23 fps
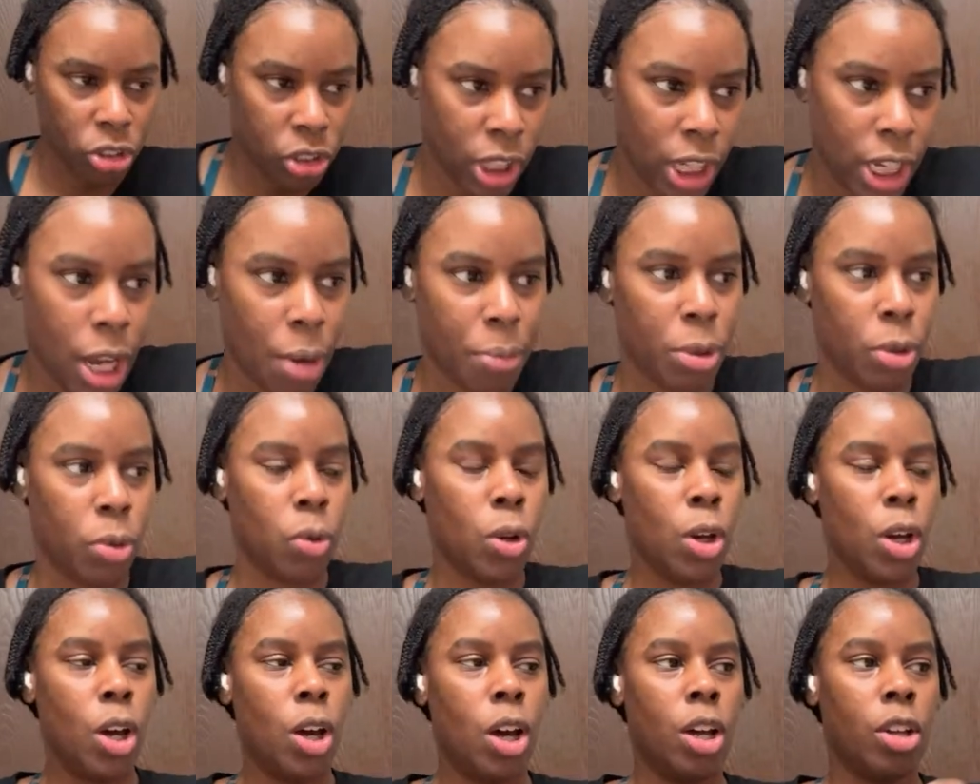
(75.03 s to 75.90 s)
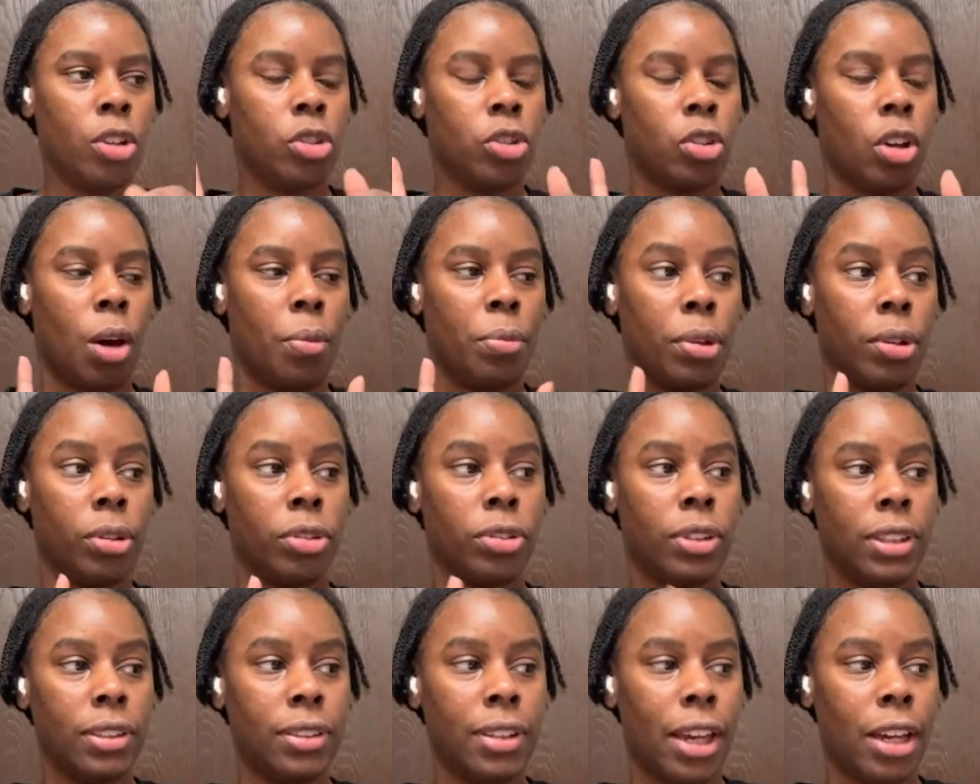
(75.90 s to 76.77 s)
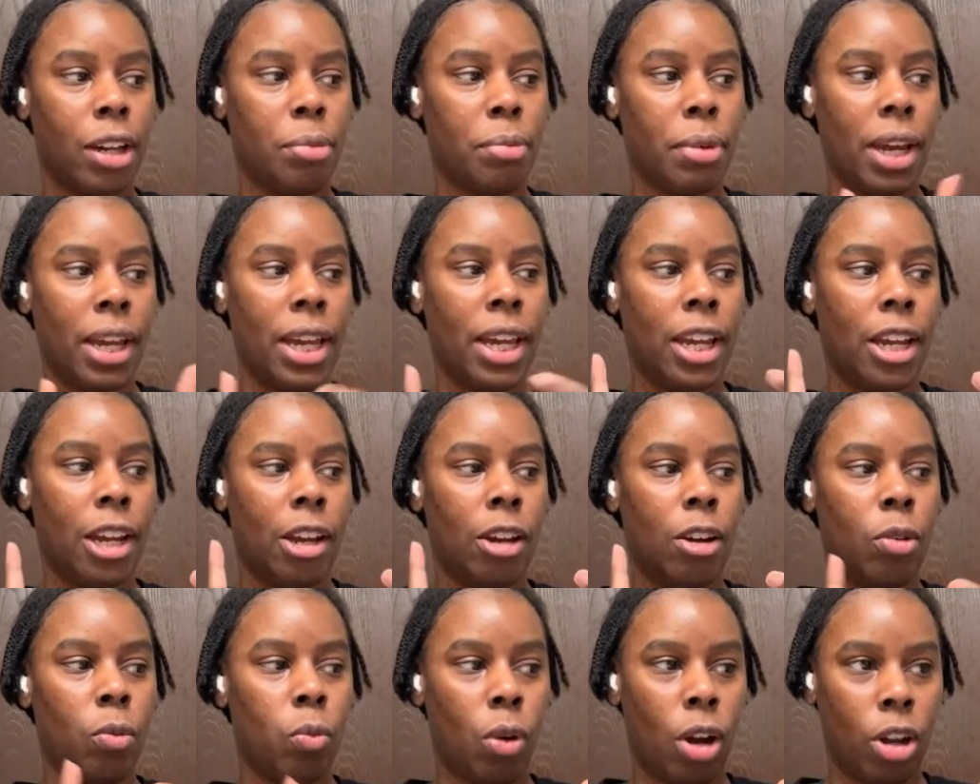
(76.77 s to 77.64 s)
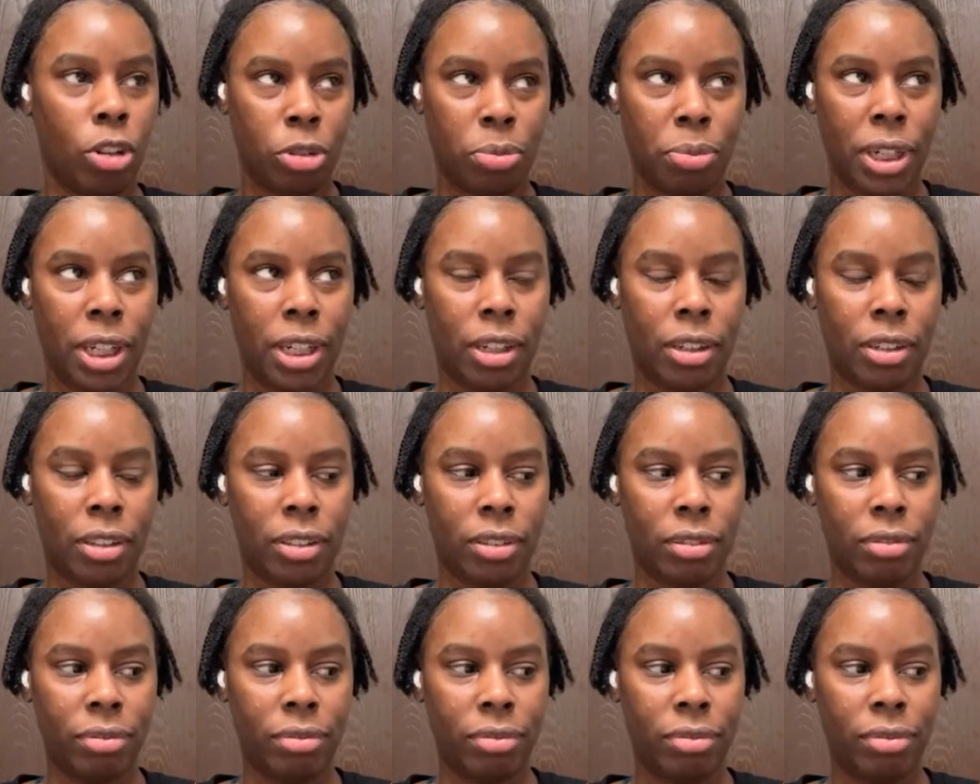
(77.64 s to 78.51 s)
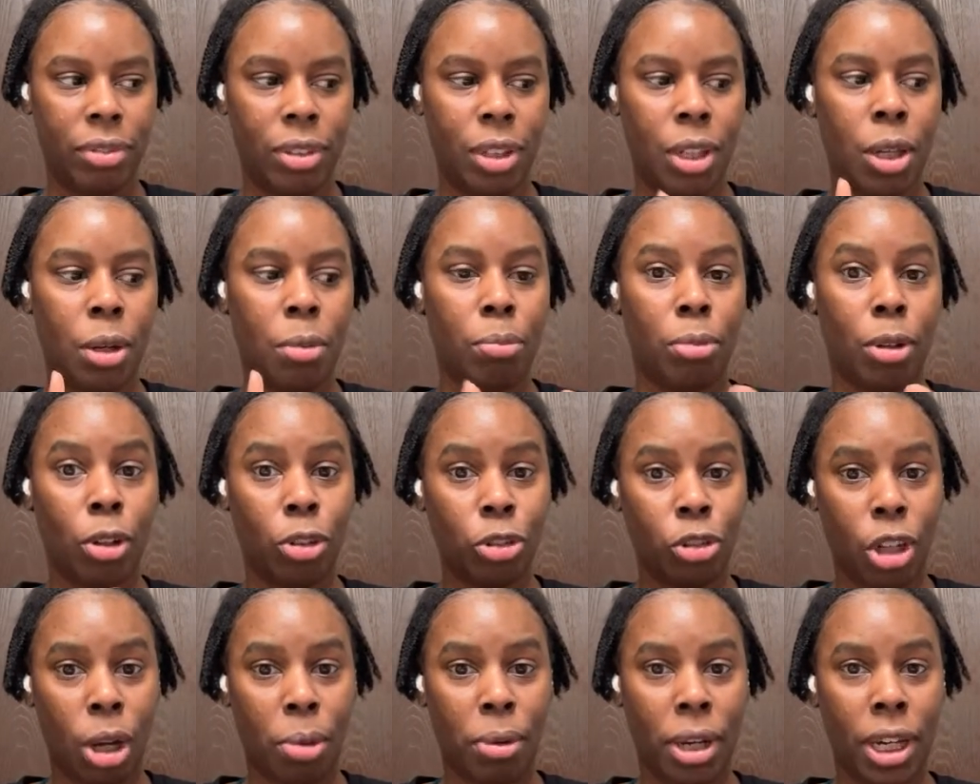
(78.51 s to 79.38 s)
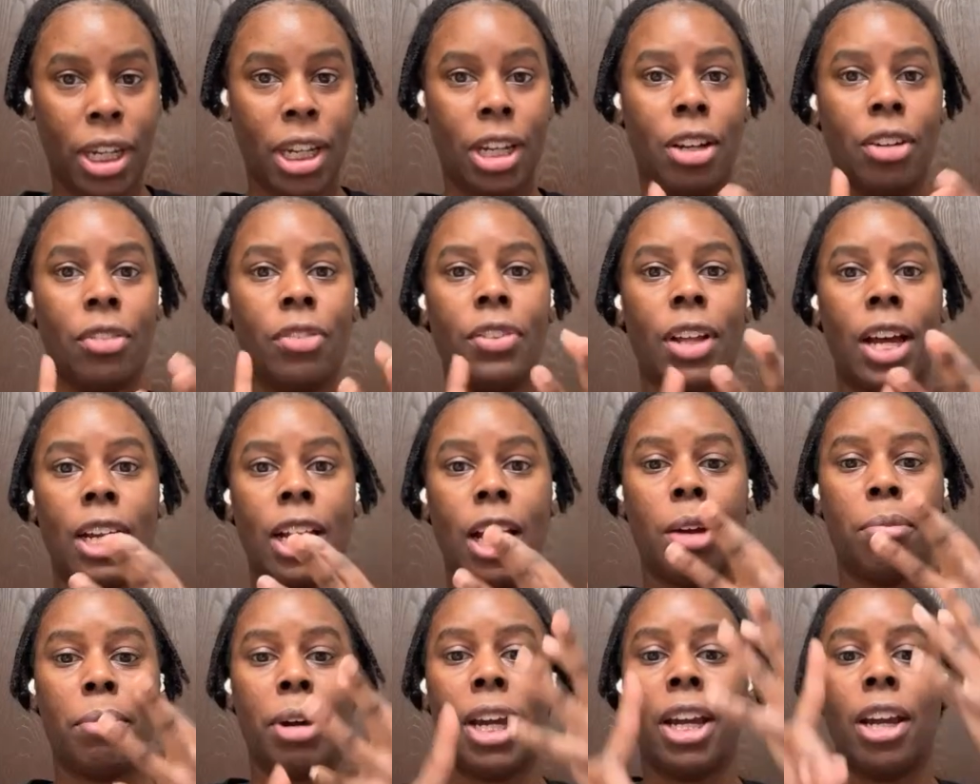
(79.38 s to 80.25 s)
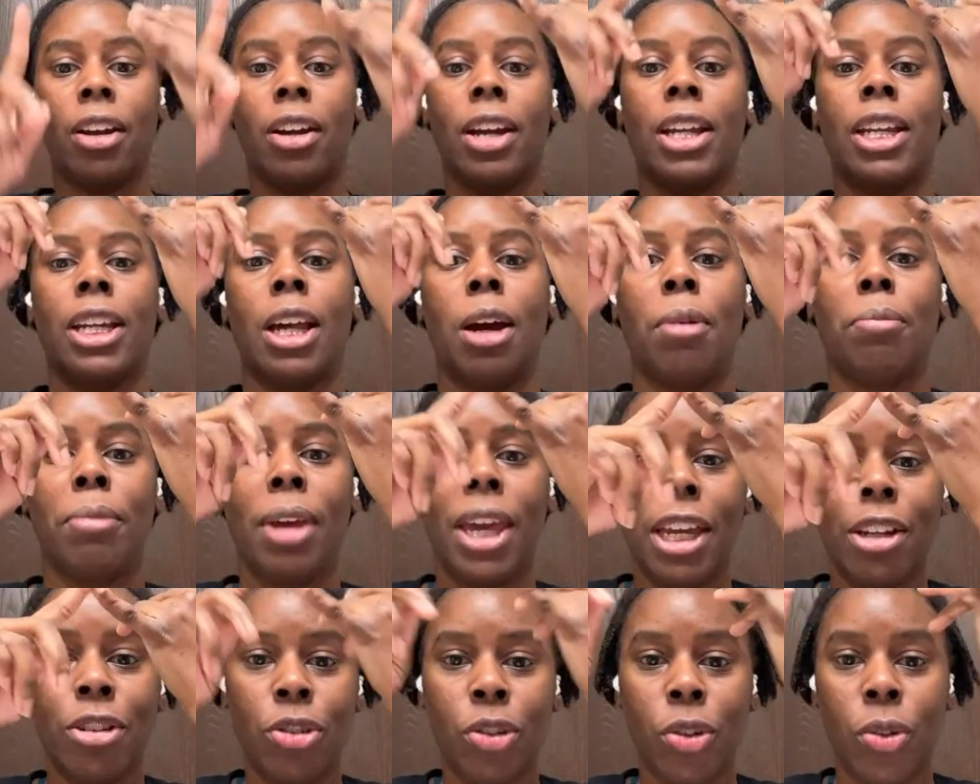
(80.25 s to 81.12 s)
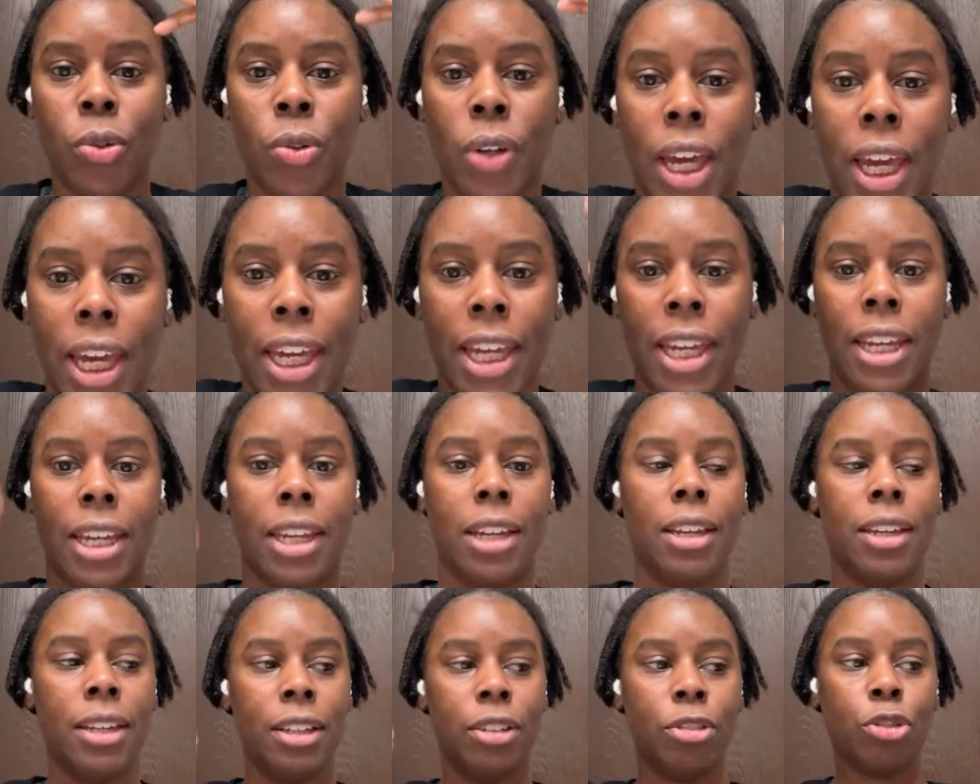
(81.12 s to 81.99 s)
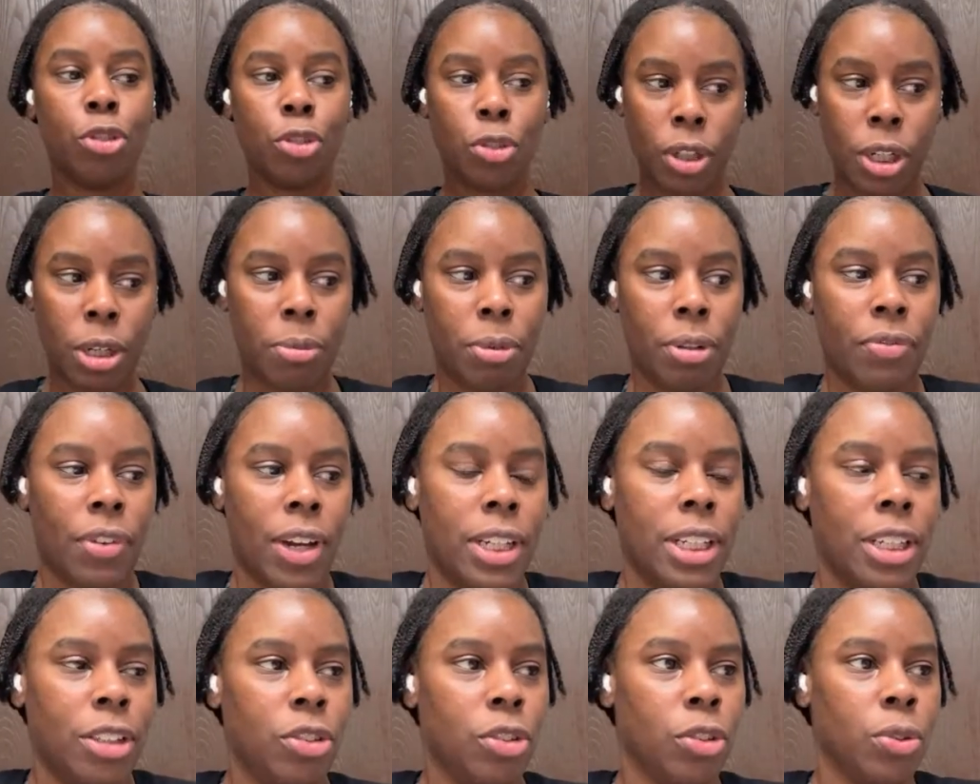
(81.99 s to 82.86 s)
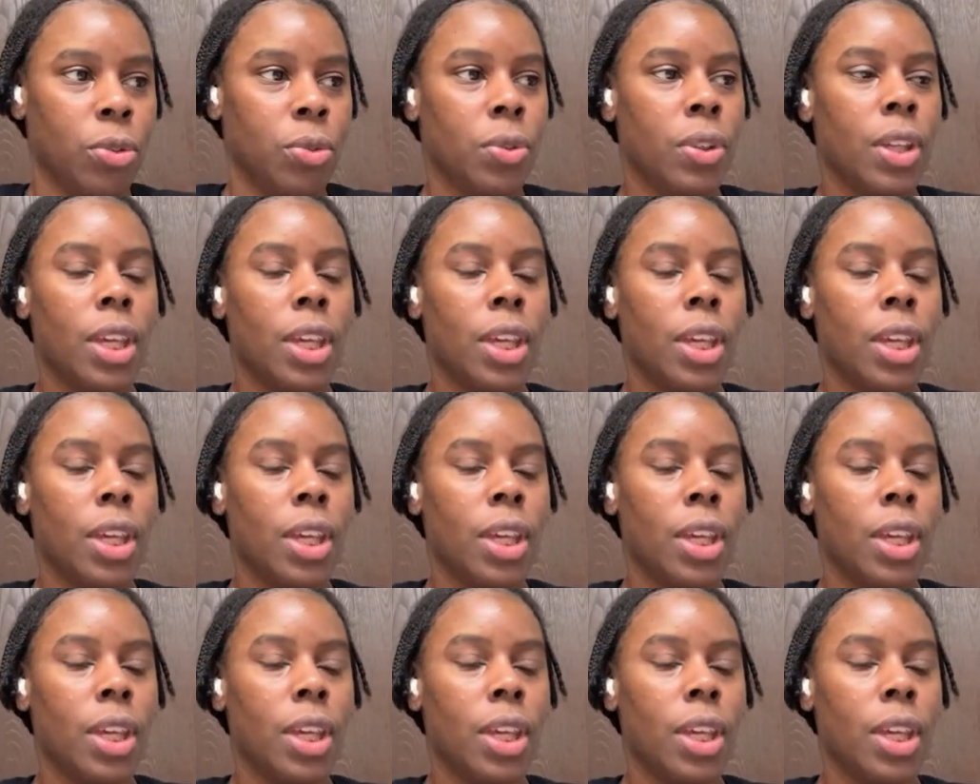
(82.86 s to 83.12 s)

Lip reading: day. I'm gonna detangle my hair, wash my hair, blow dry my hair, flat iron my hair, and then I may do a trim if I need to.